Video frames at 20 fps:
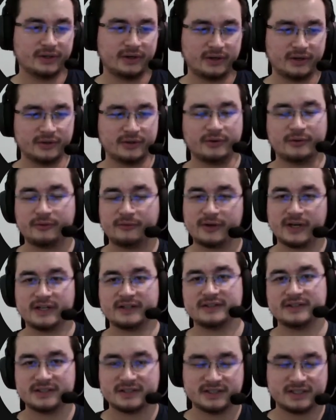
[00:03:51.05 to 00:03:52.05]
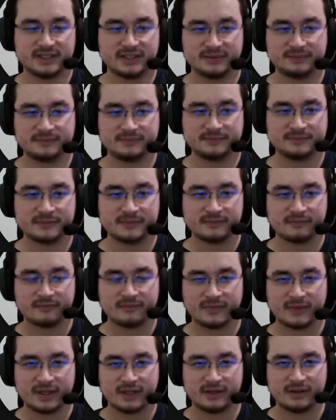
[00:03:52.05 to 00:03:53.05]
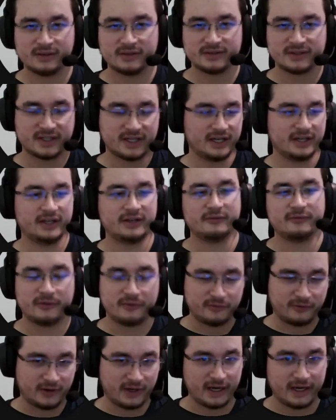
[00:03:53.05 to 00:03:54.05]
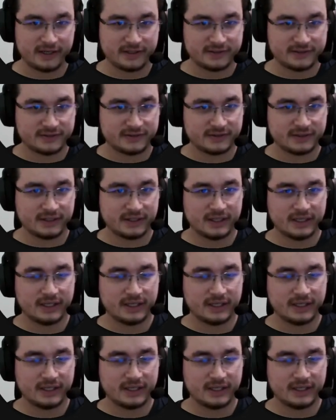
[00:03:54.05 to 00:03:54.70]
on your file system scanning for files.